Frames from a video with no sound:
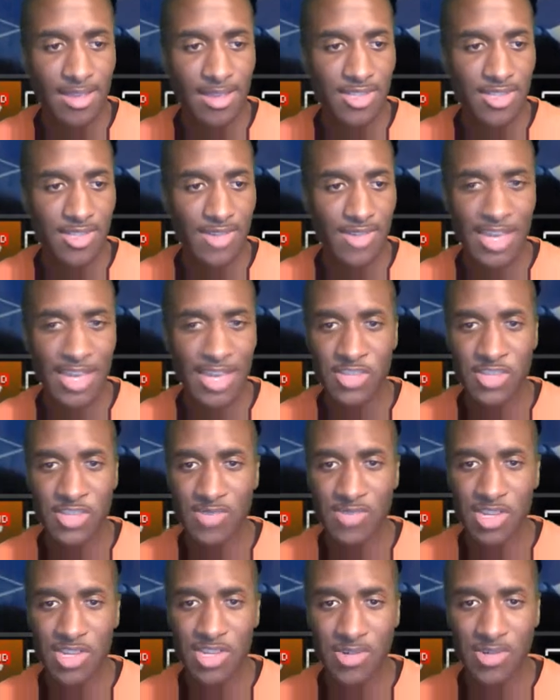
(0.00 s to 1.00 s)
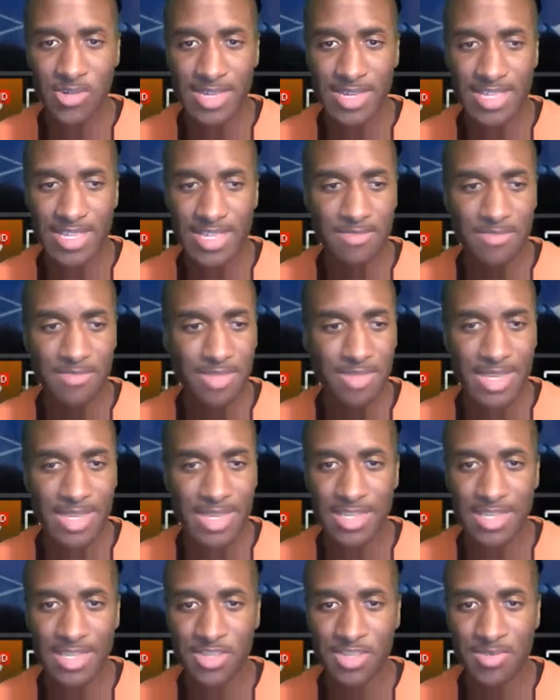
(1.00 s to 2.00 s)
So as we go ahead and
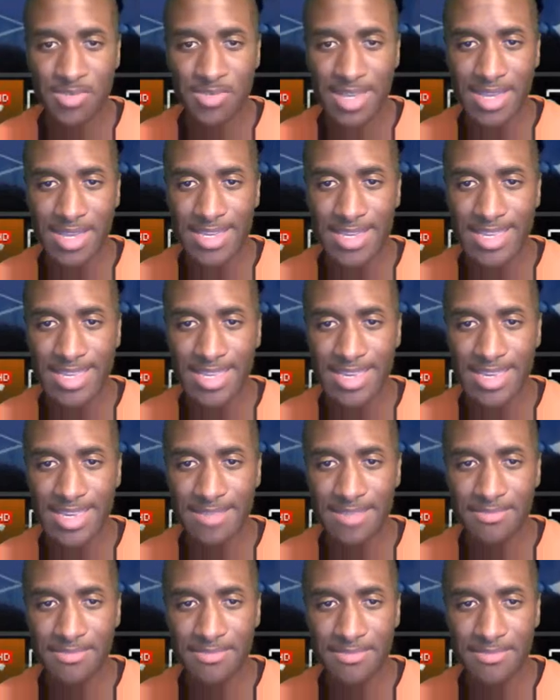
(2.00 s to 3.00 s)
play this play again,